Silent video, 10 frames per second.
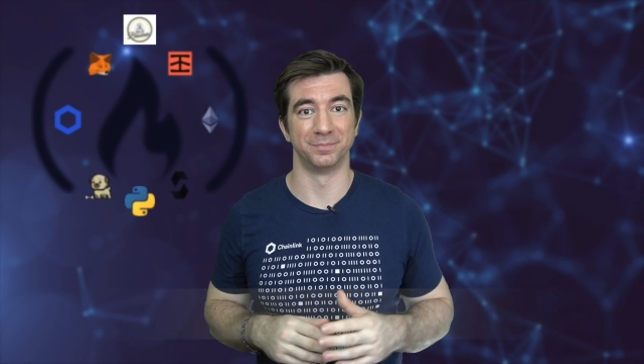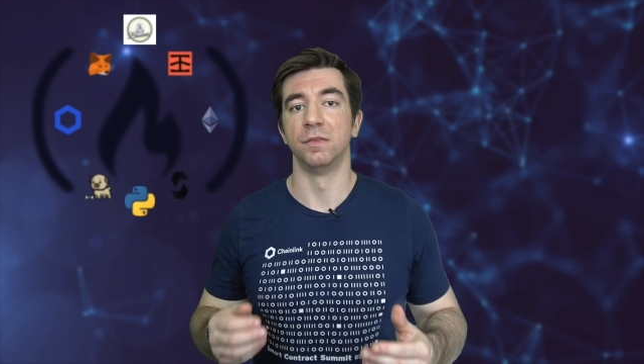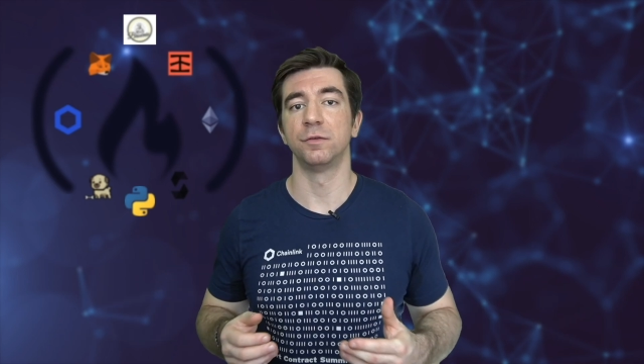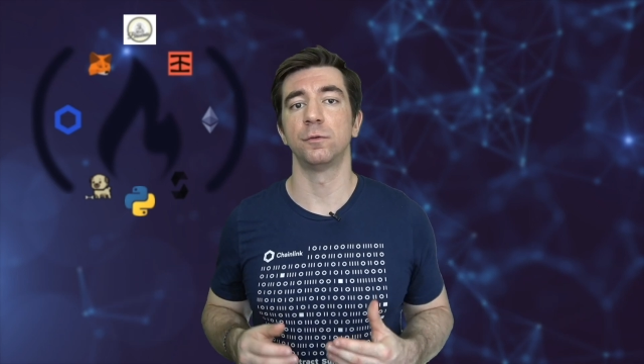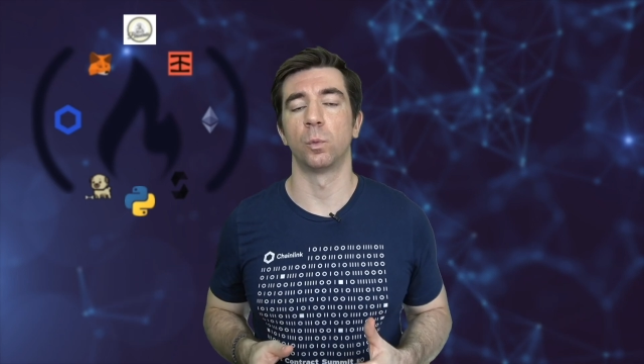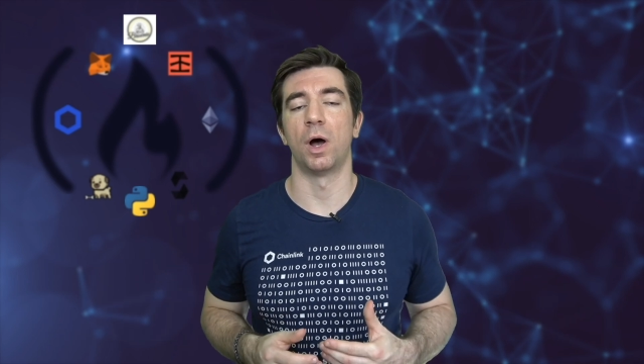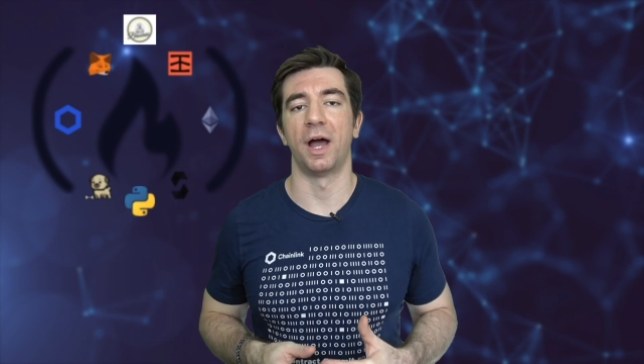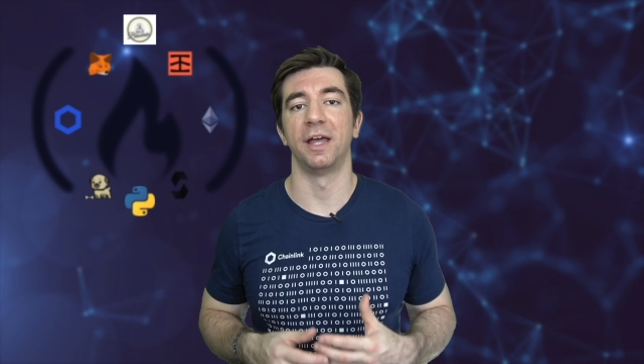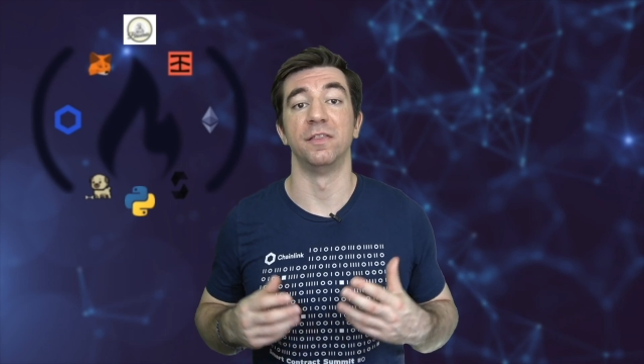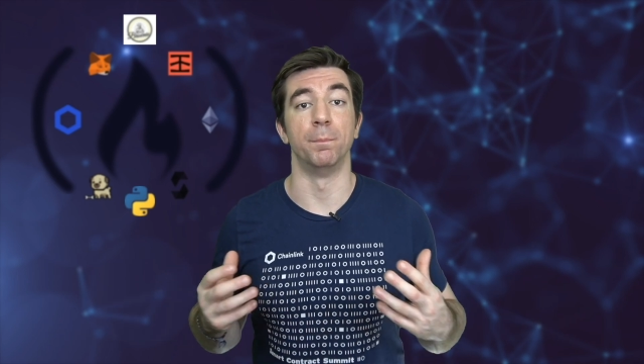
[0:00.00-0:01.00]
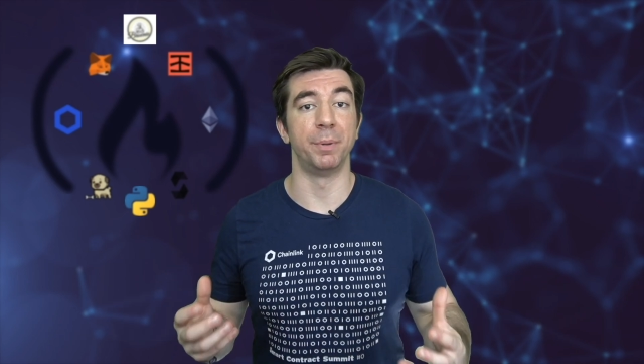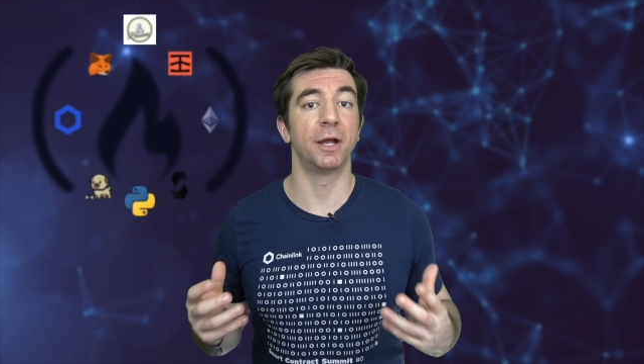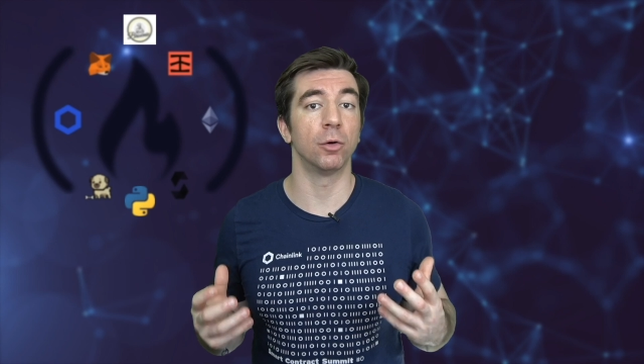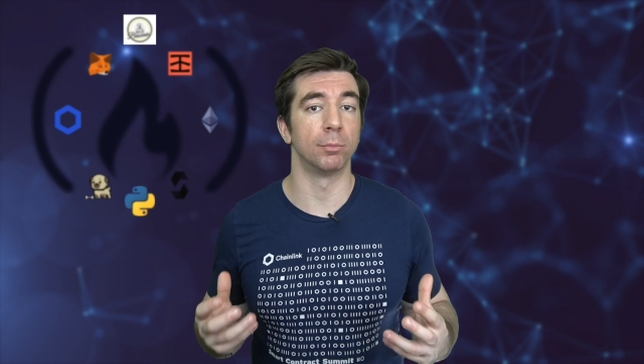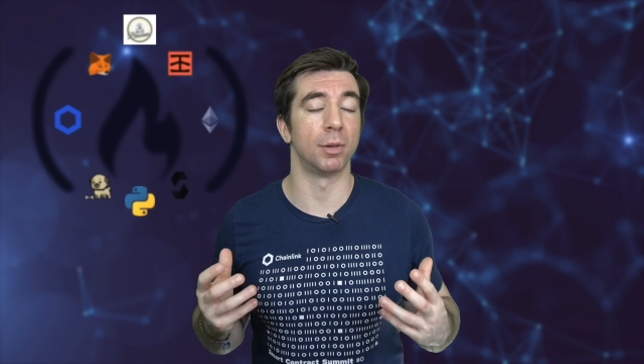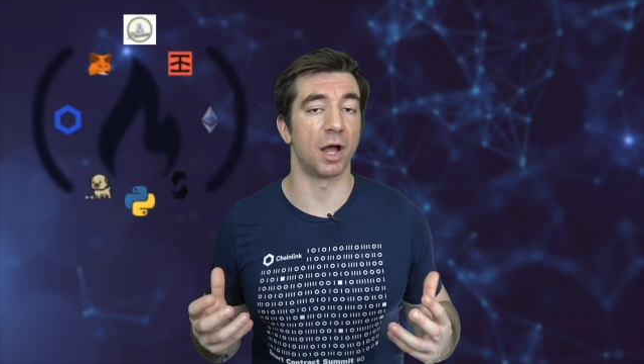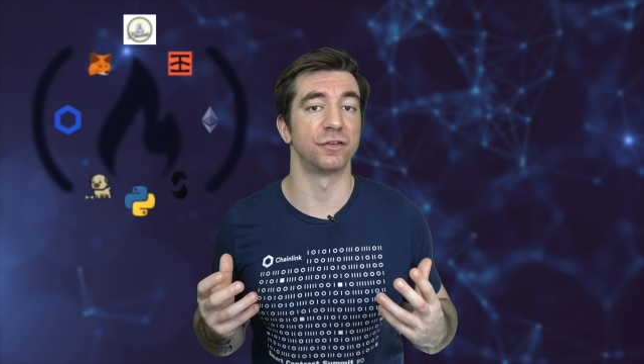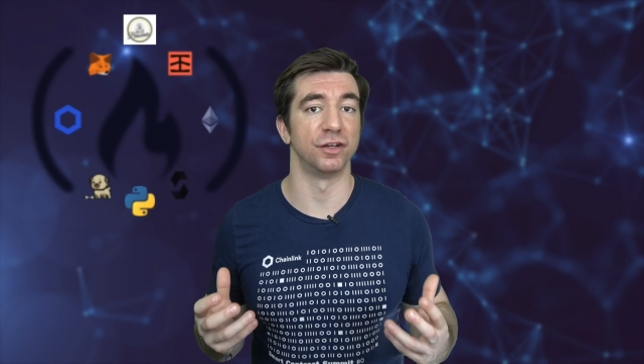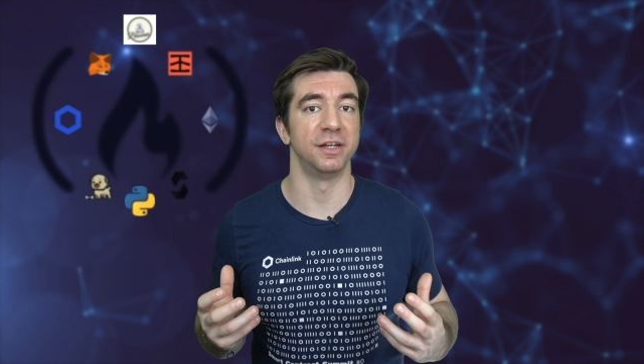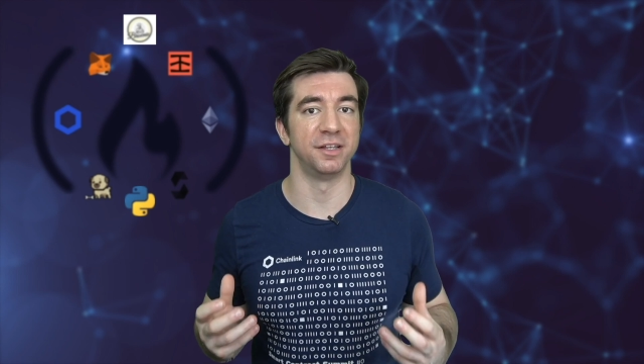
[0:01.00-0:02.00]
This is why the bigger a
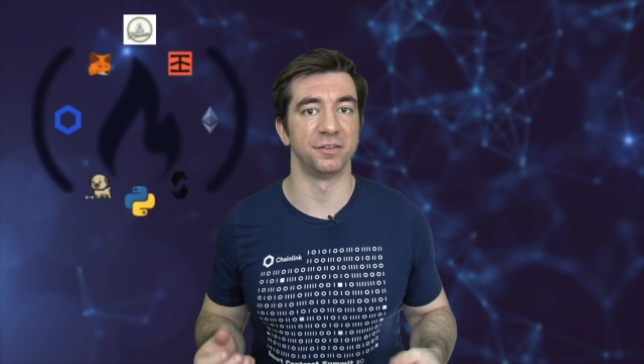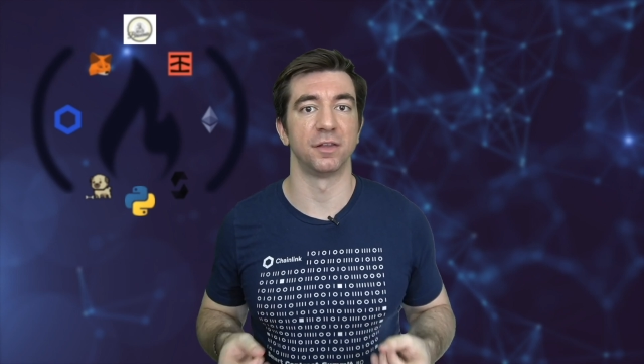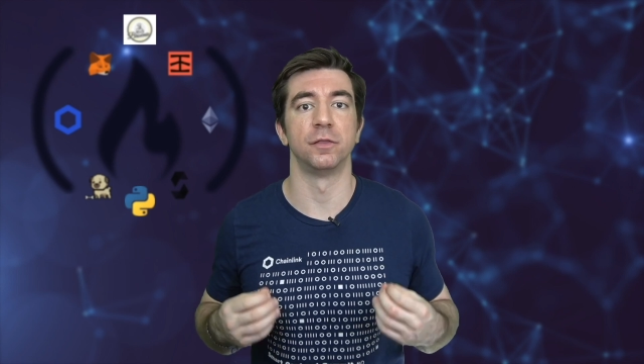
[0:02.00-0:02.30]
blockchain is,